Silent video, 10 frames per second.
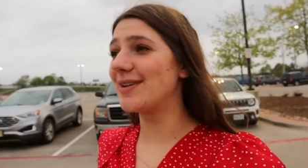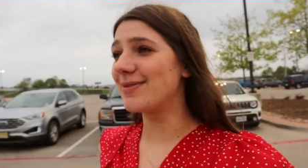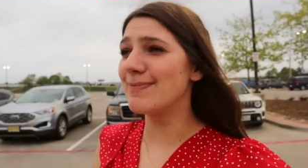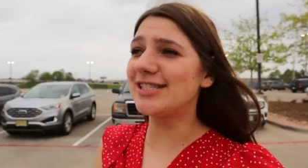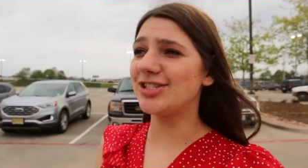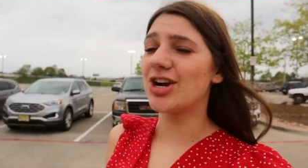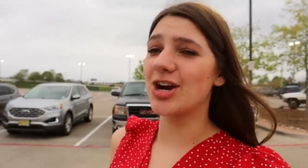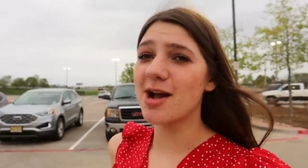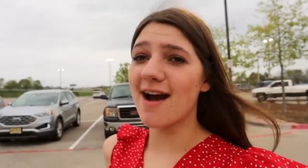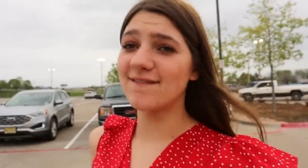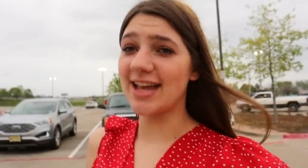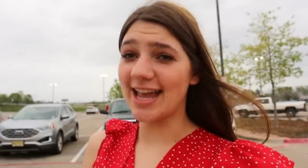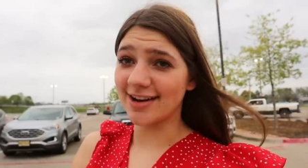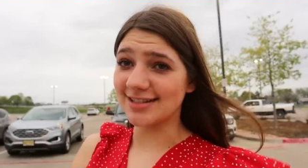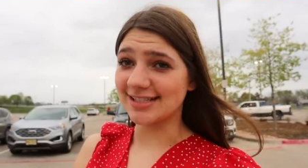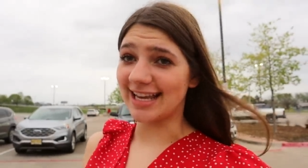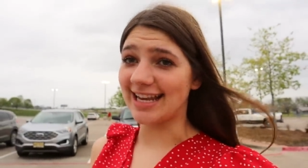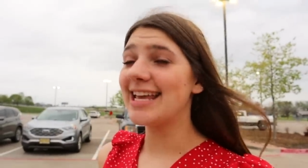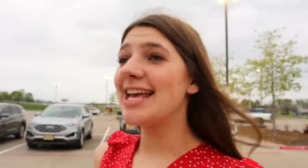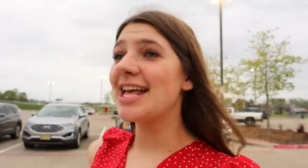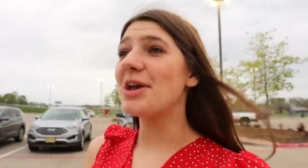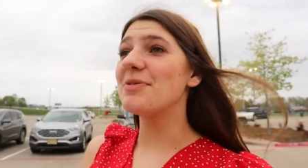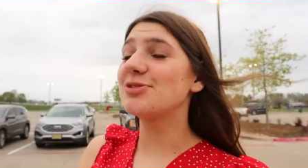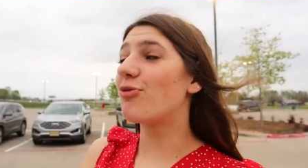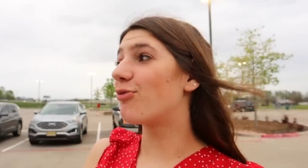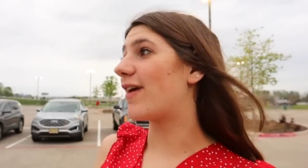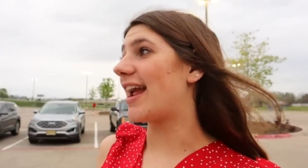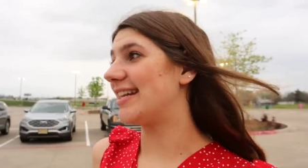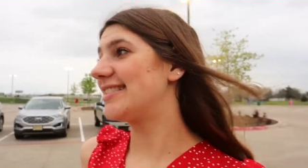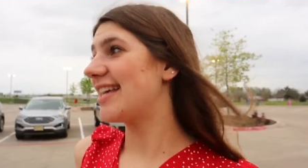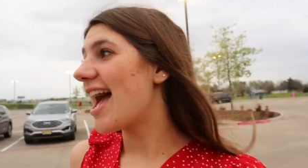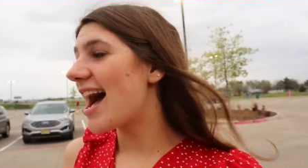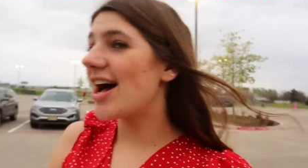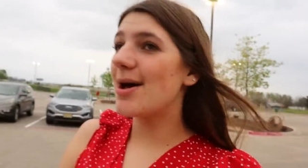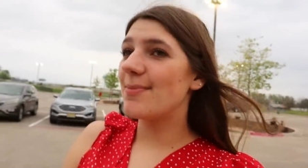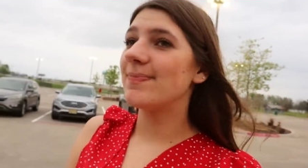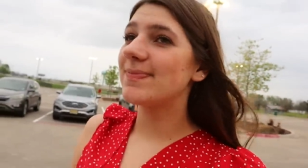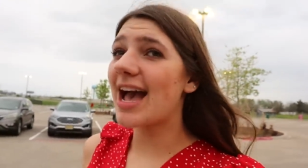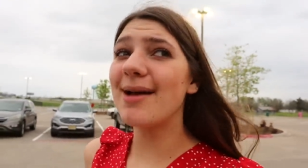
with Mr. Papa Anderson It was great um,